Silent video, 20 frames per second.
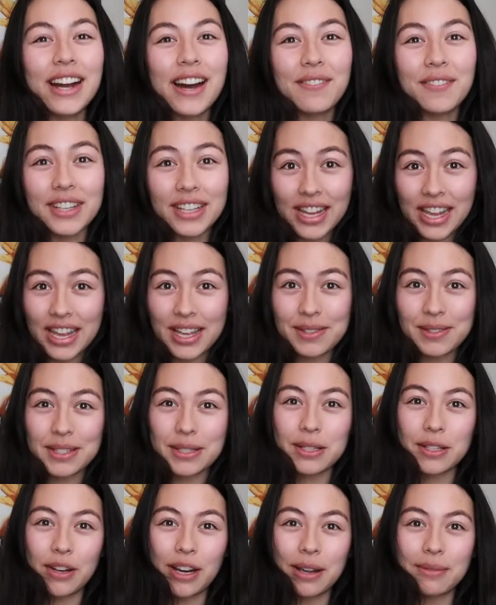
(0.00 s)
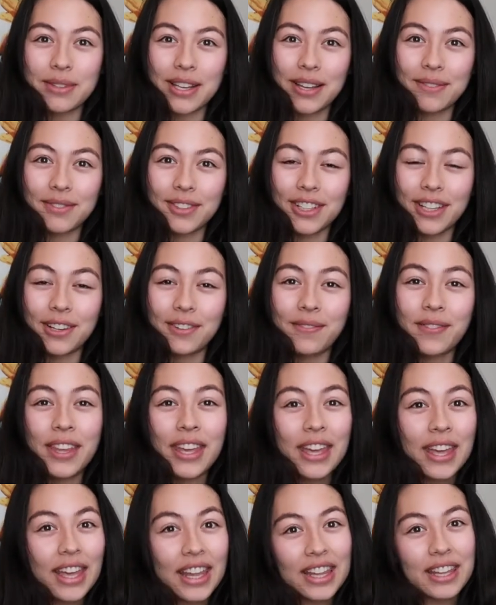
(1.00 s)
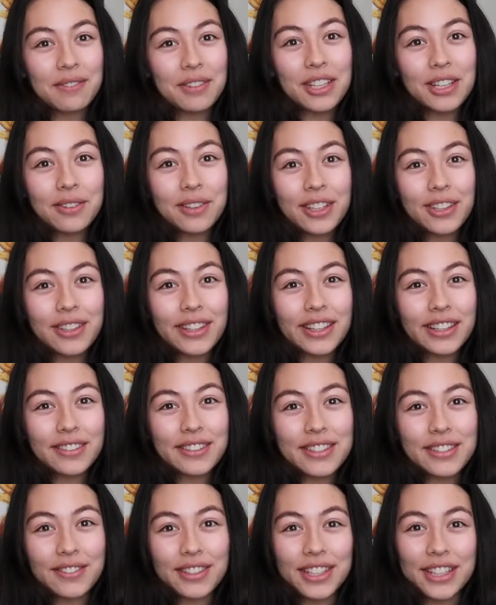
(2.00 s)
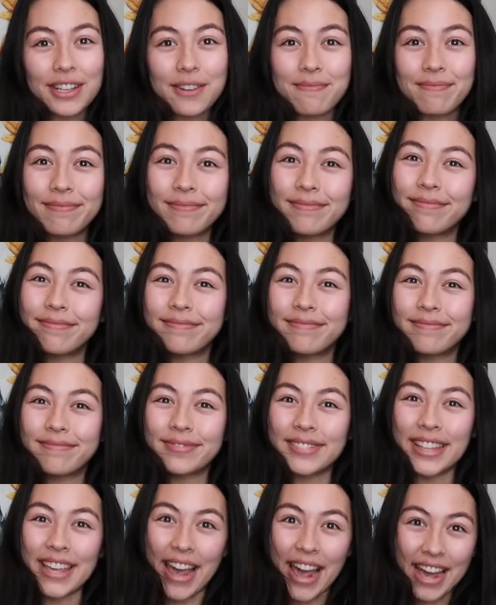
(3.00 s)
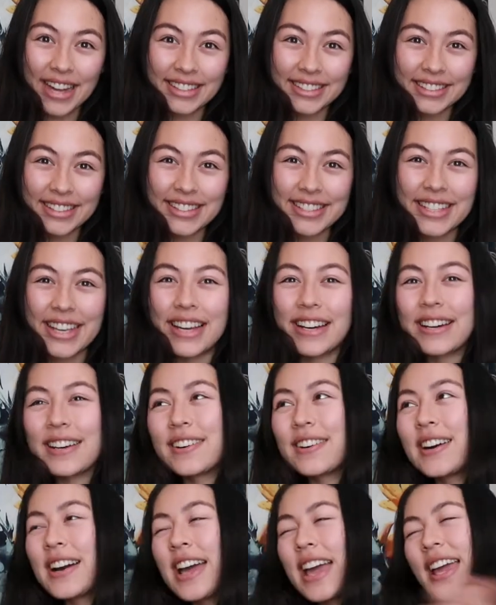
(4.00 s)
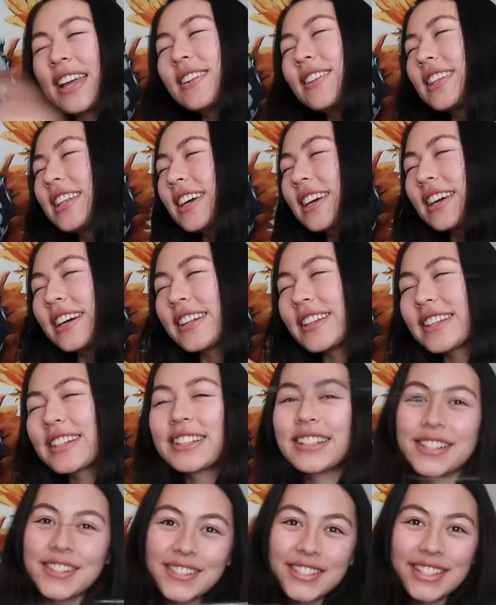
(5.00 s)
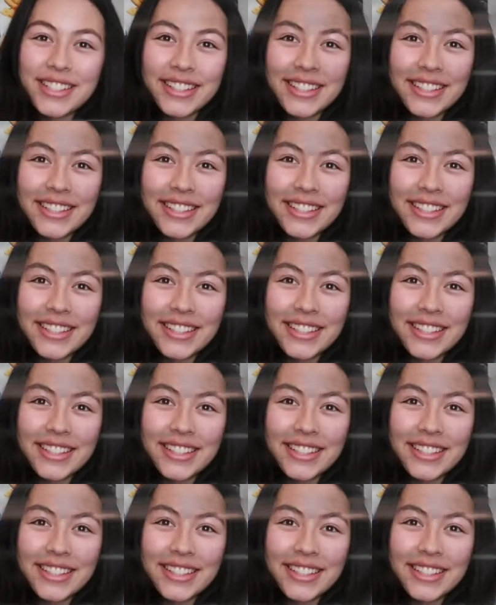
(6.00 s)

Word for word: comment, and subscribe down below. And let me know what you think of this video. Yeah, let's go and look at all the clothes.